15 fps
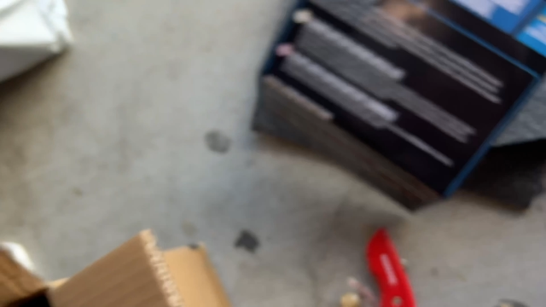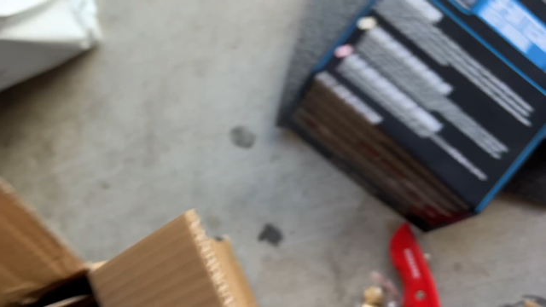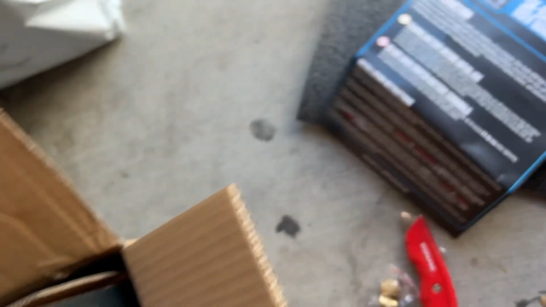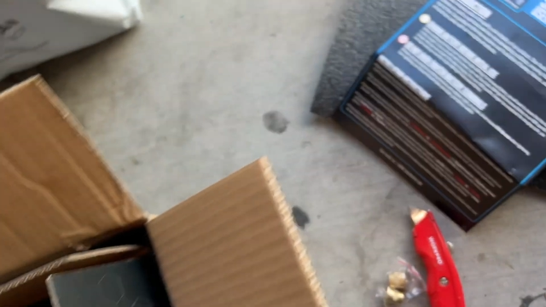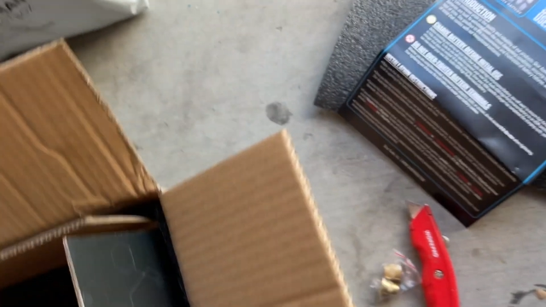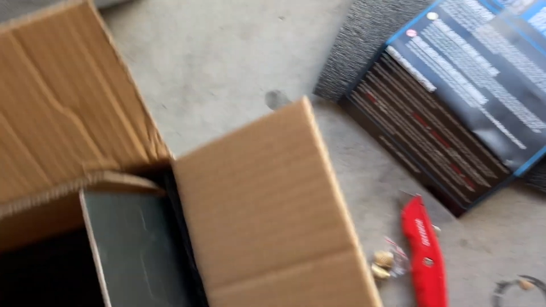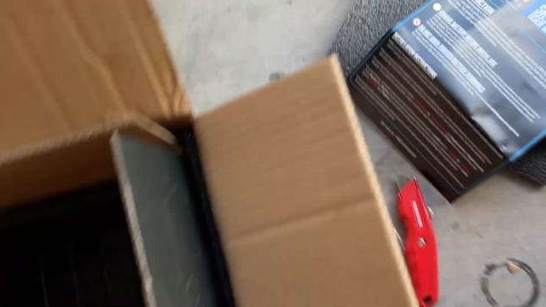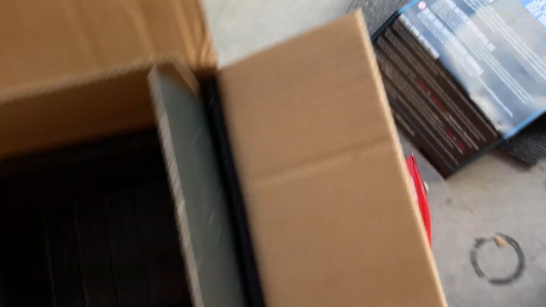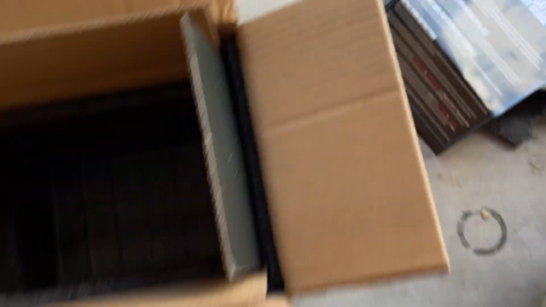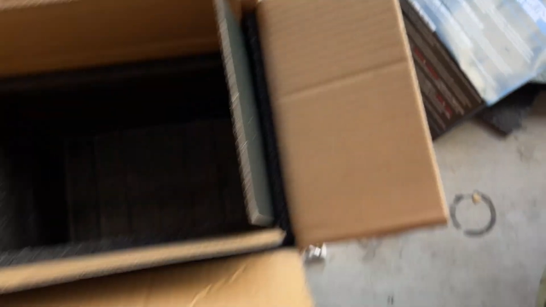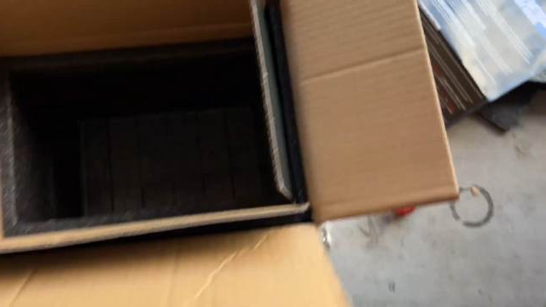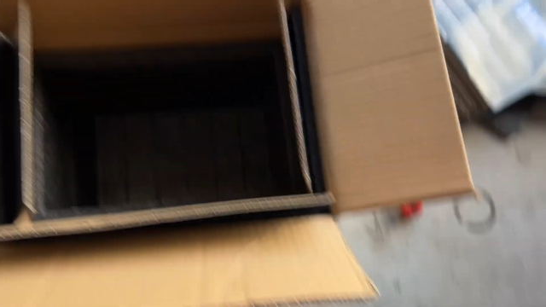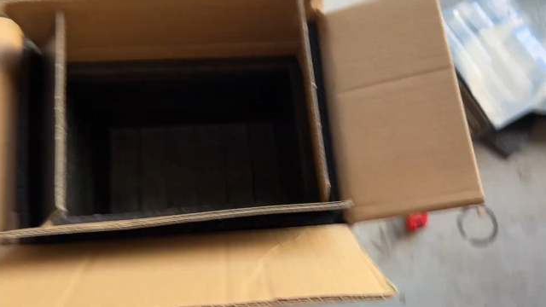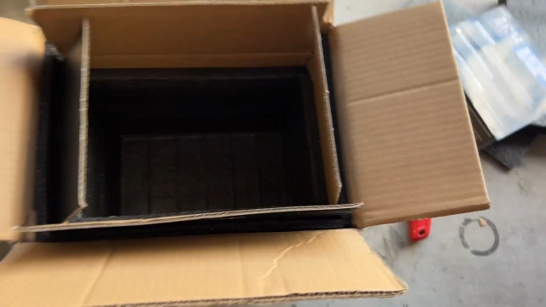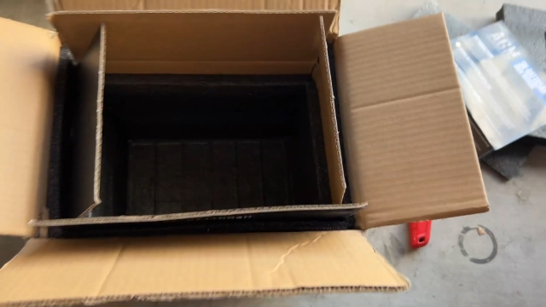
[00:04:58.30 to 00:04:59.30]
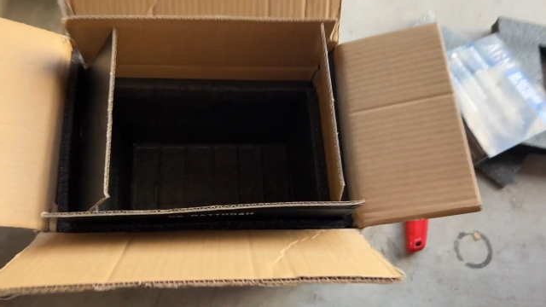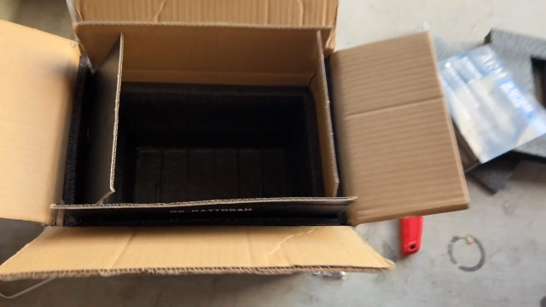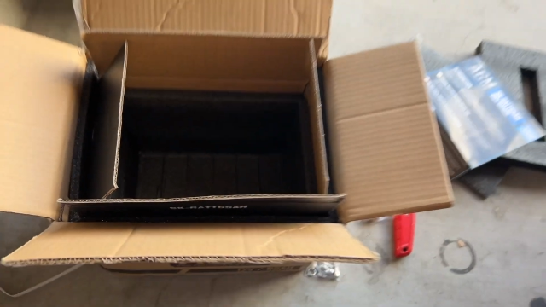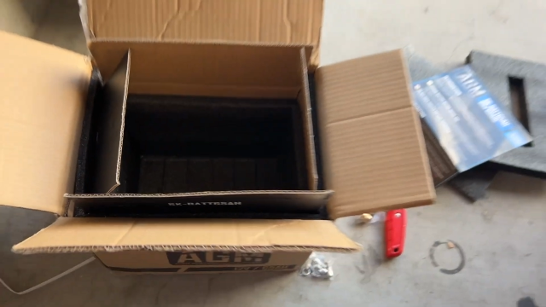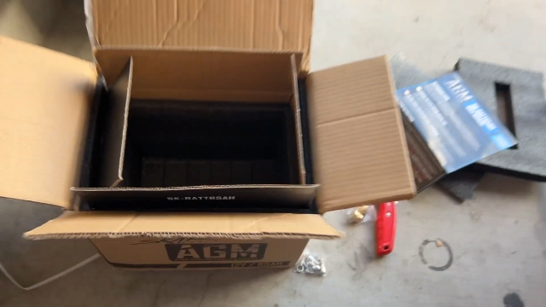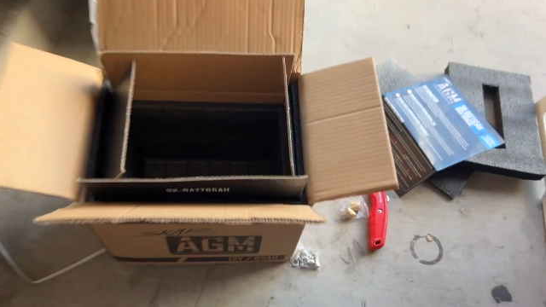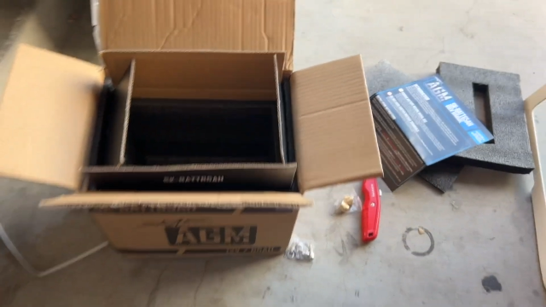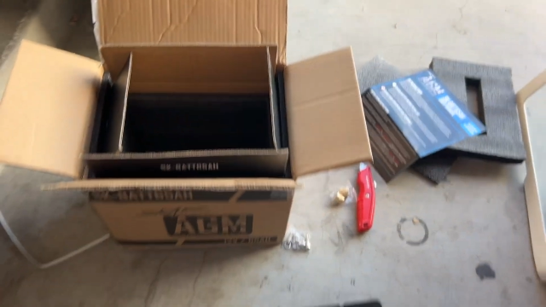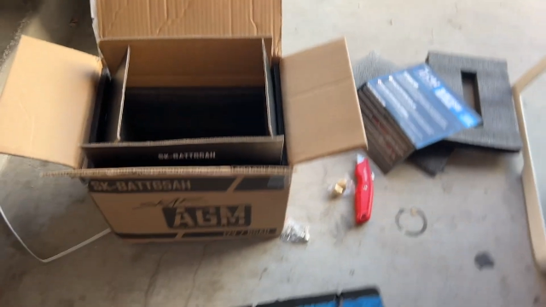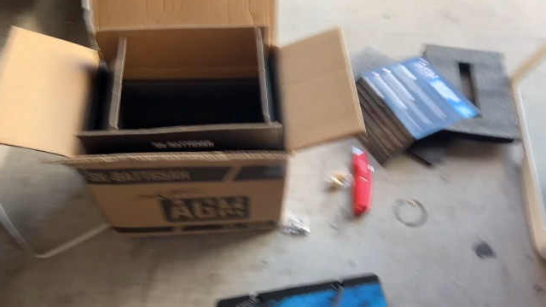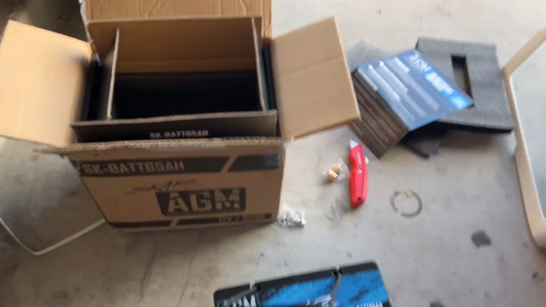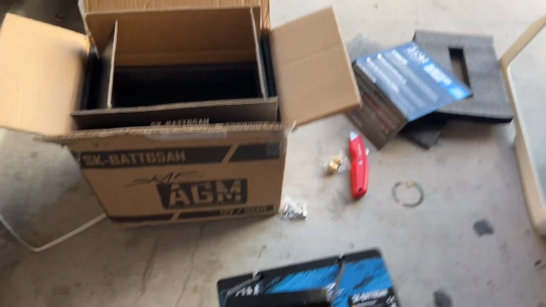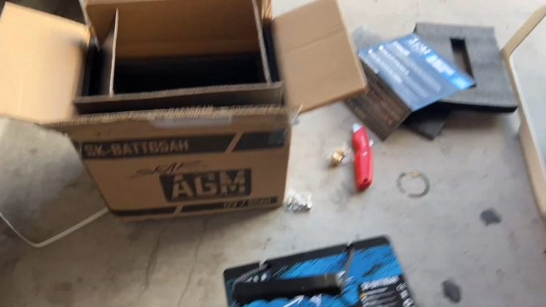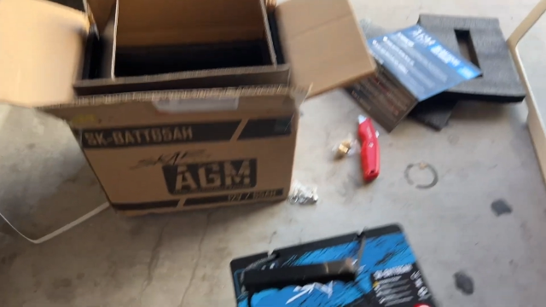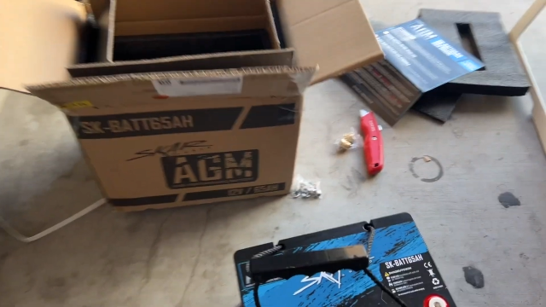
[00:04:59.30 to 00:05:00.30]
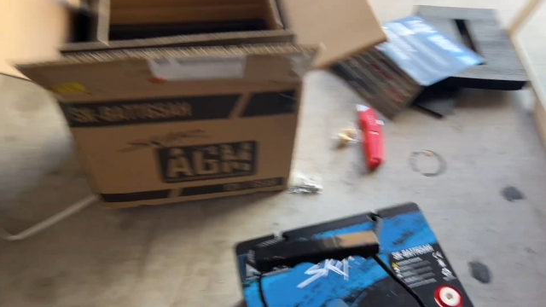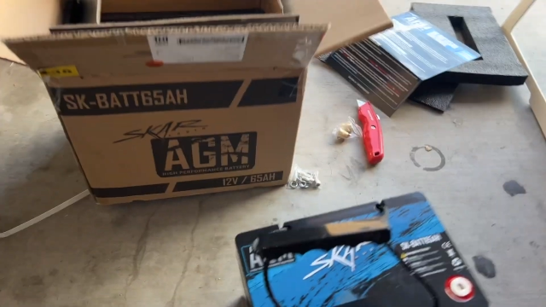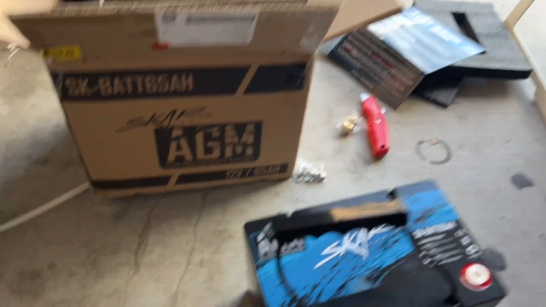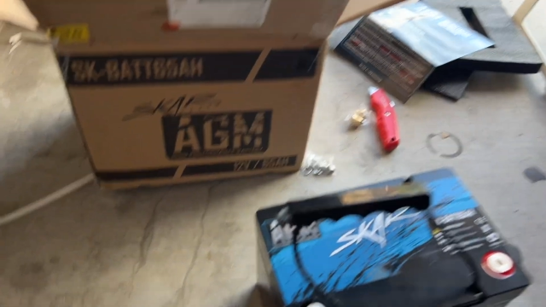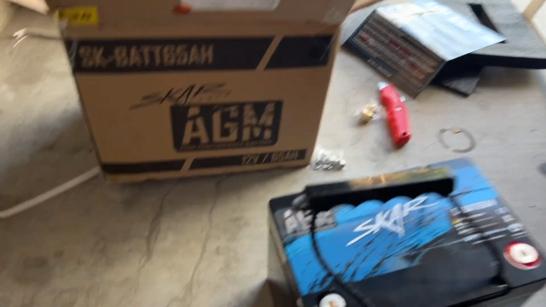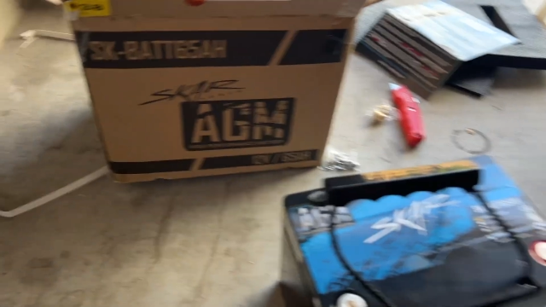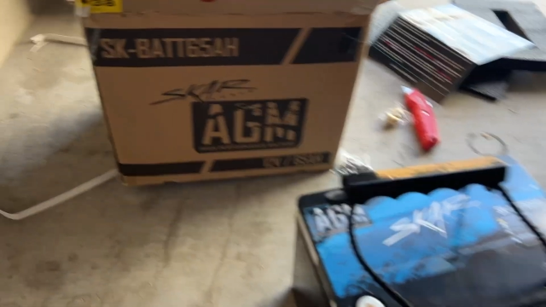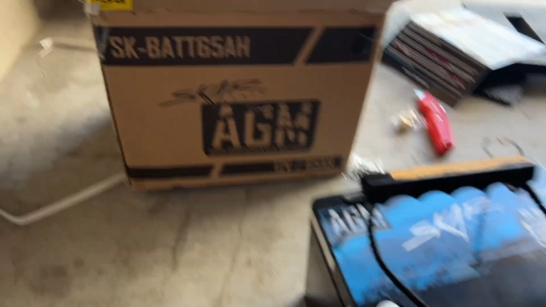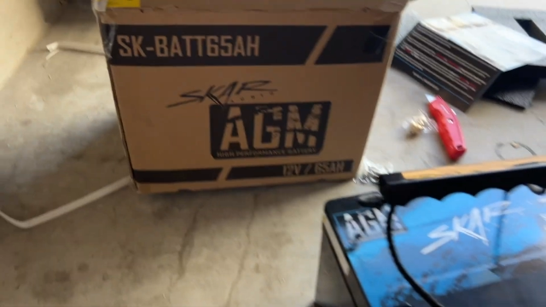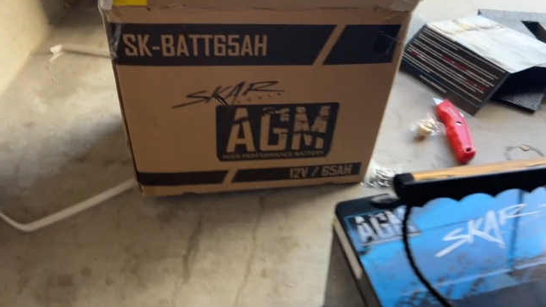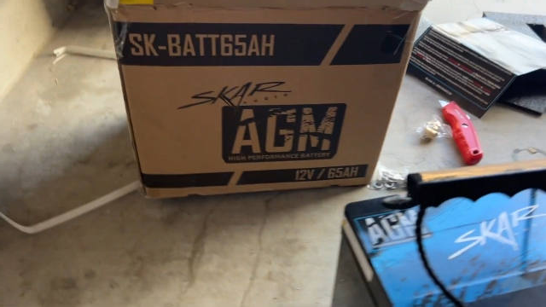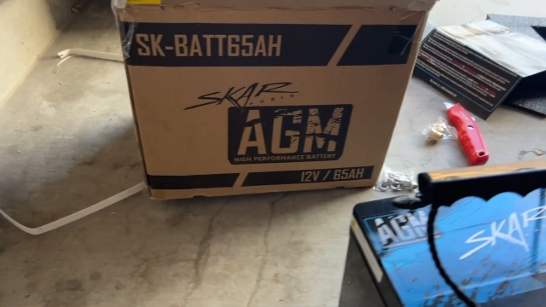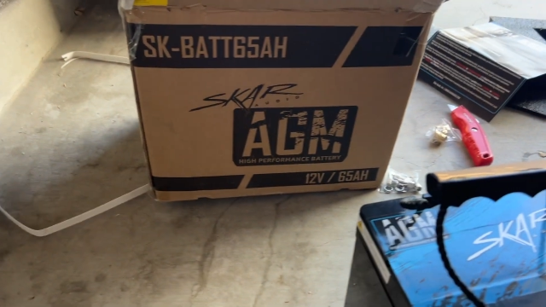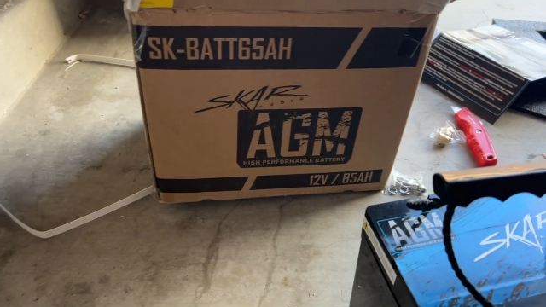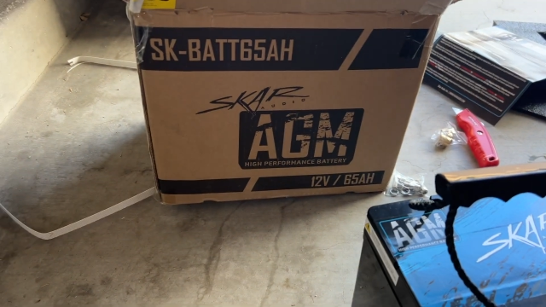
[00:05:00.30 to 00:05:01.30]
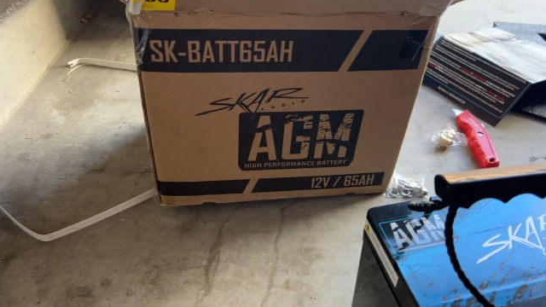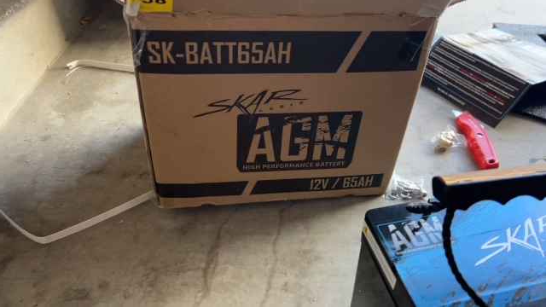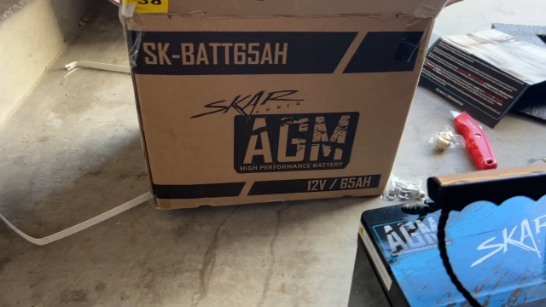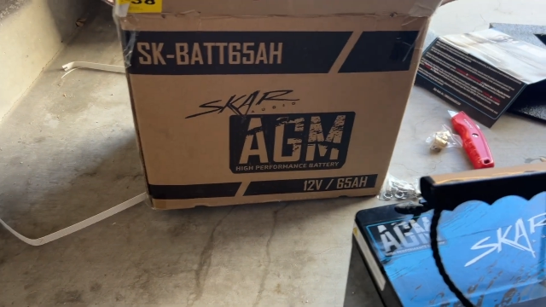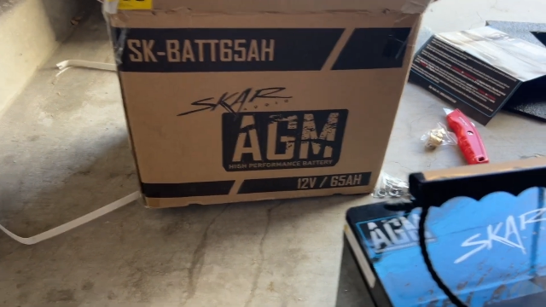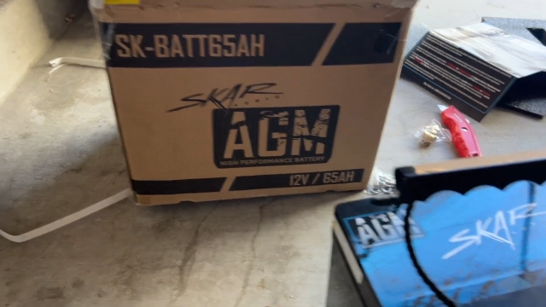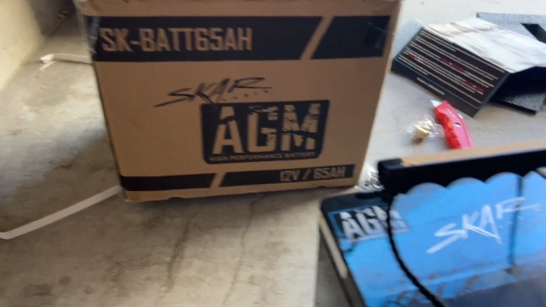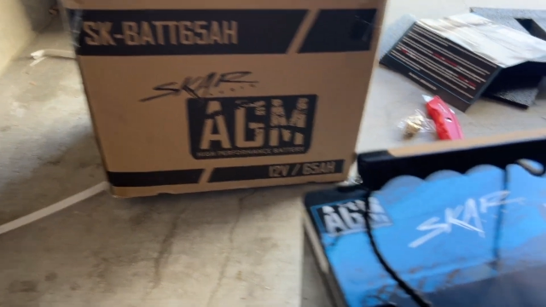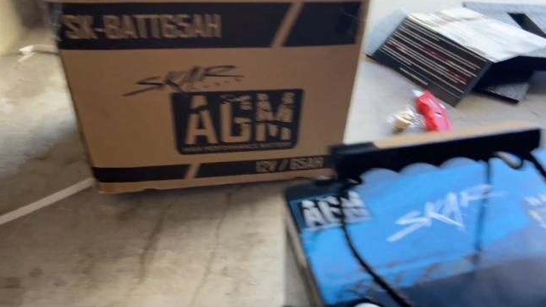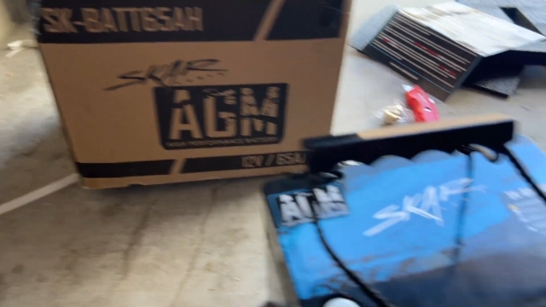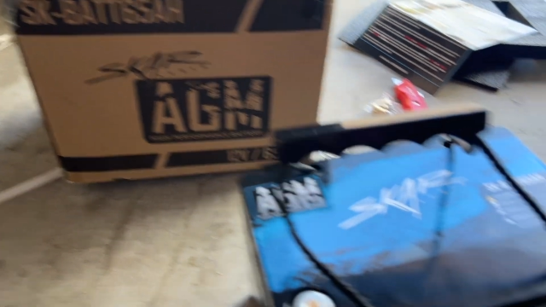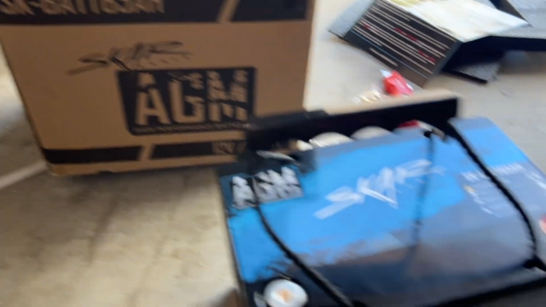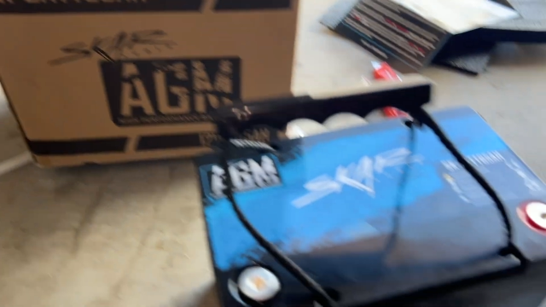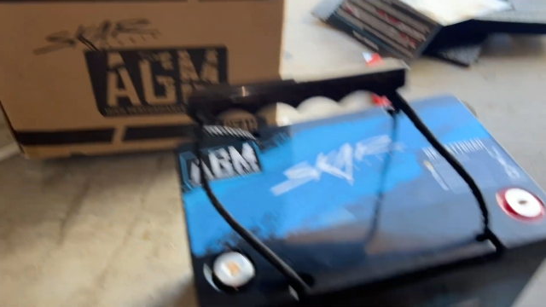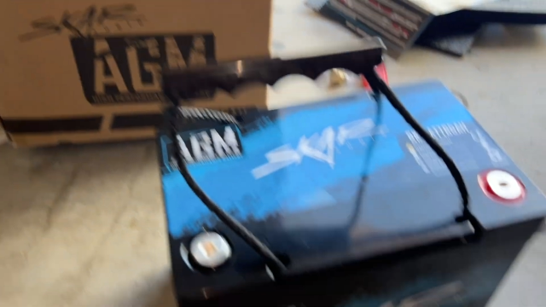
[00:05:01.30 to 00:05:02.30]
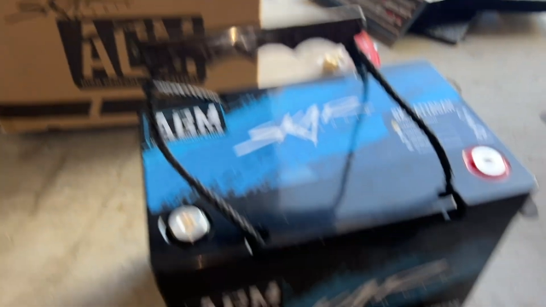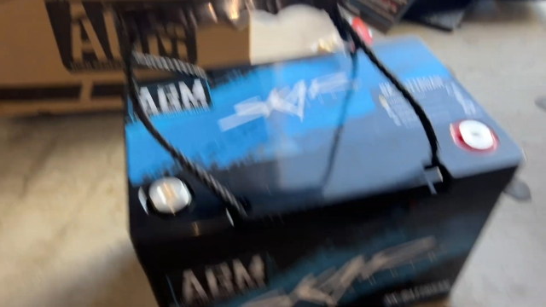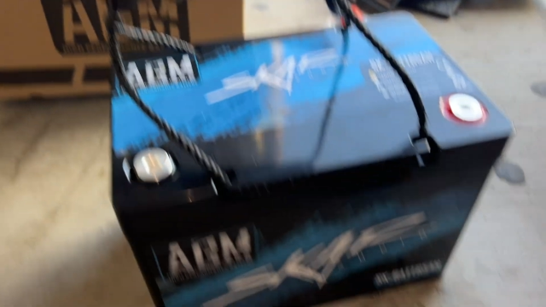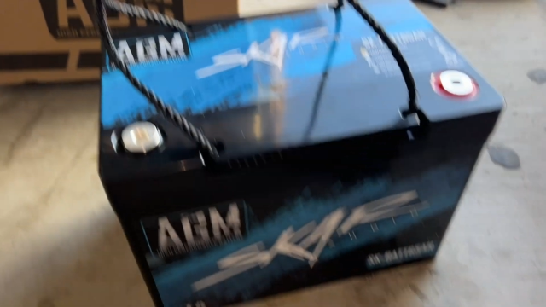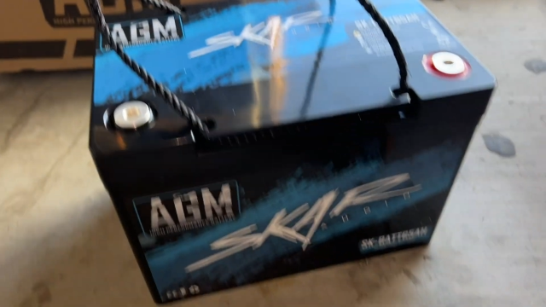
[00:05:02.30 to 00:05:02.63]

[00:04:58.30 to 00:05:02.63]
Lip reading: (no speaker visible)